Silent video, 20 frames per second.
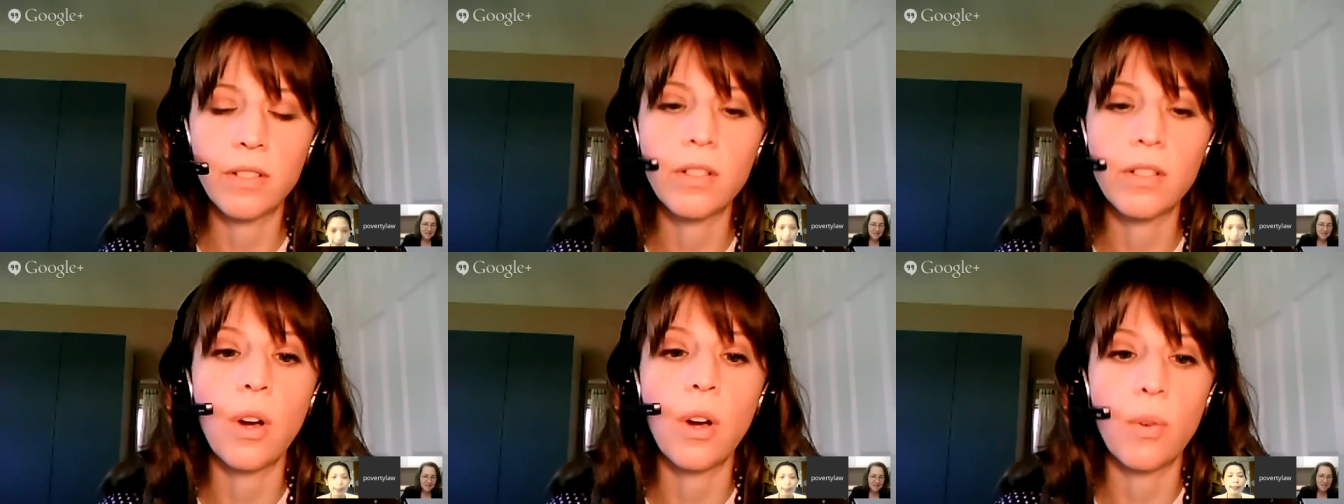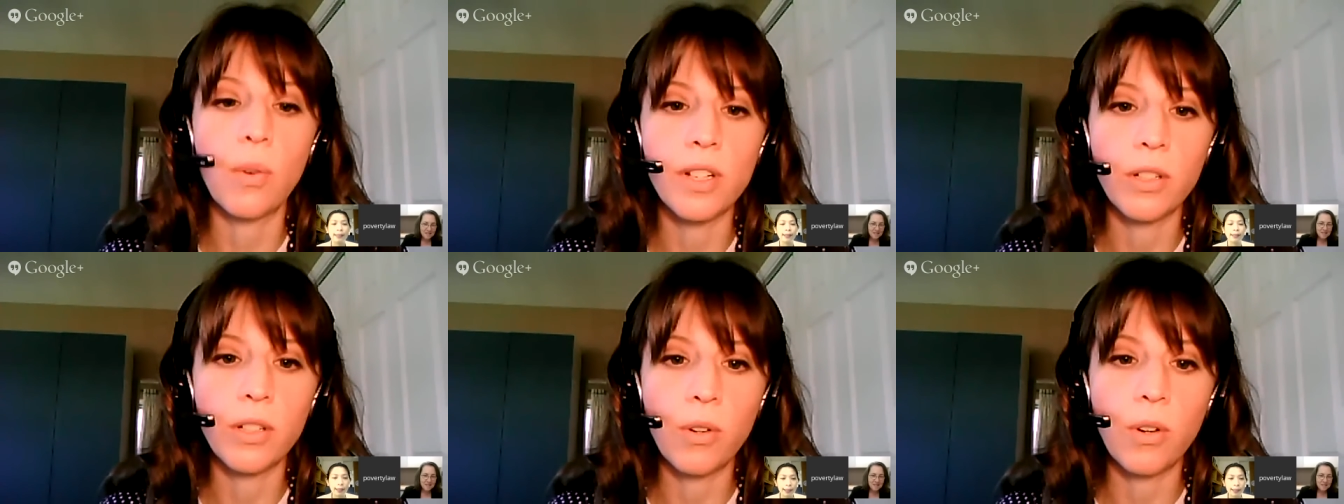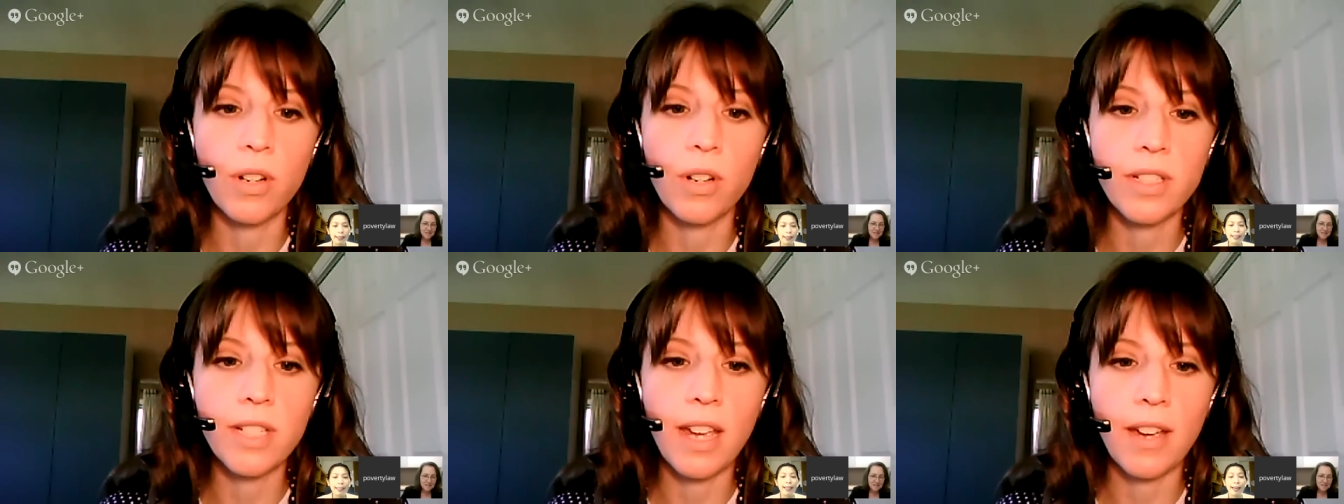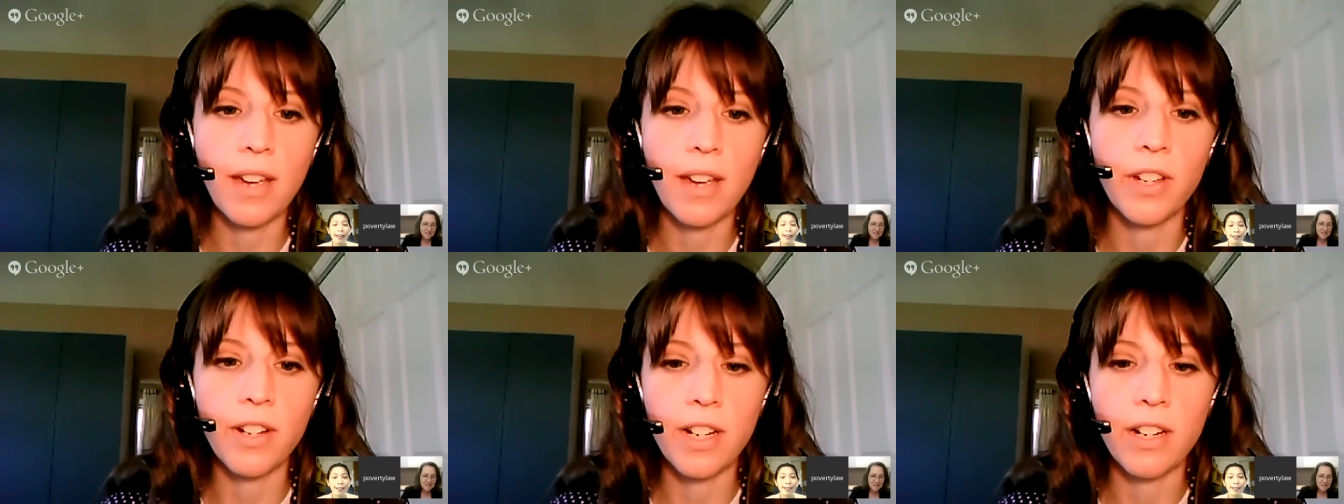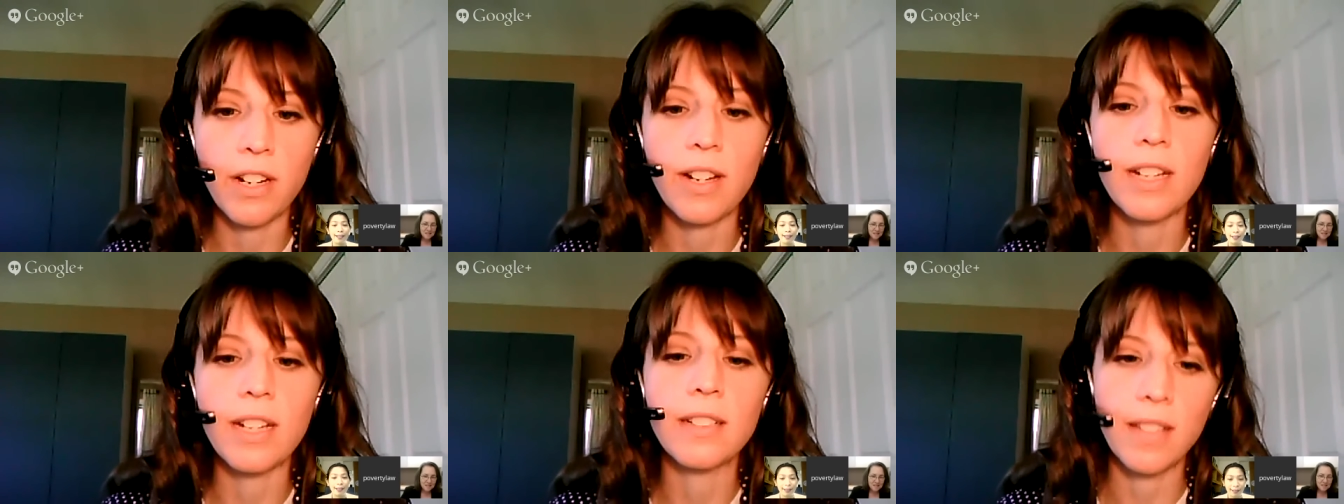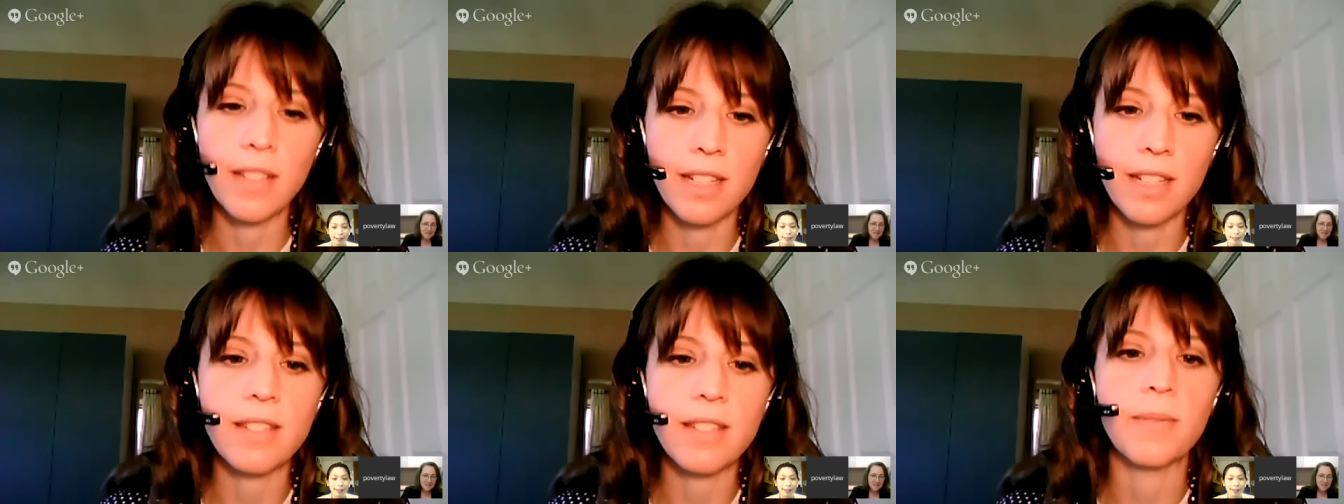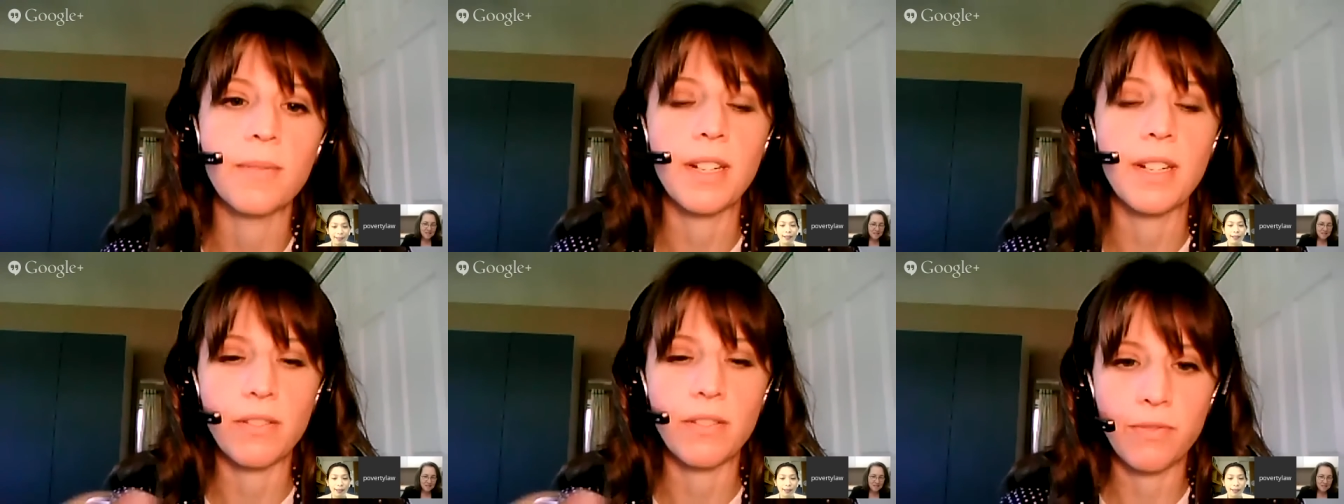go into court to have their, lets
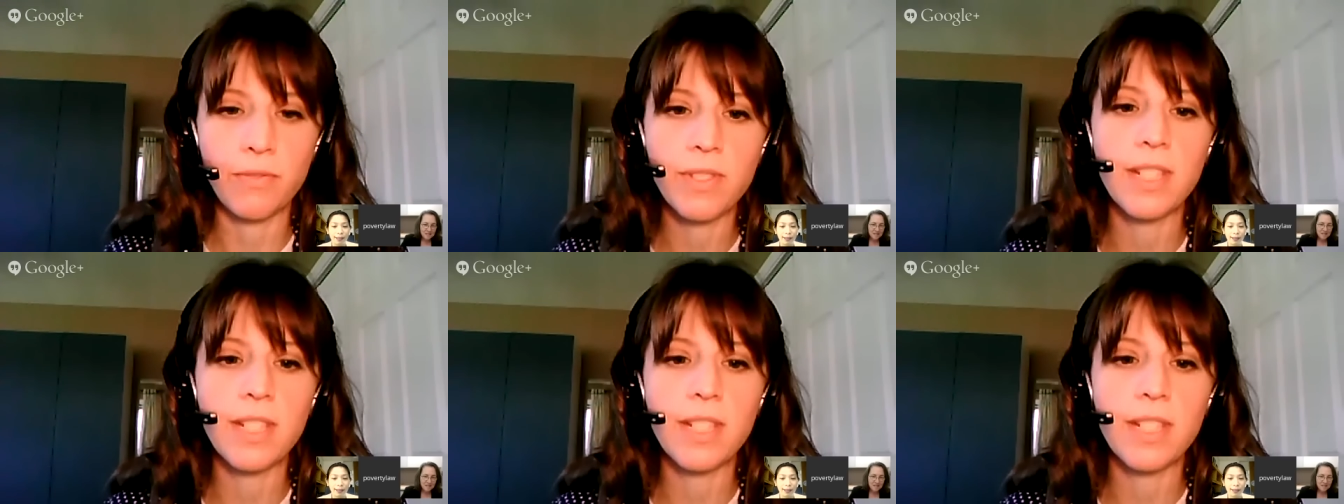them get a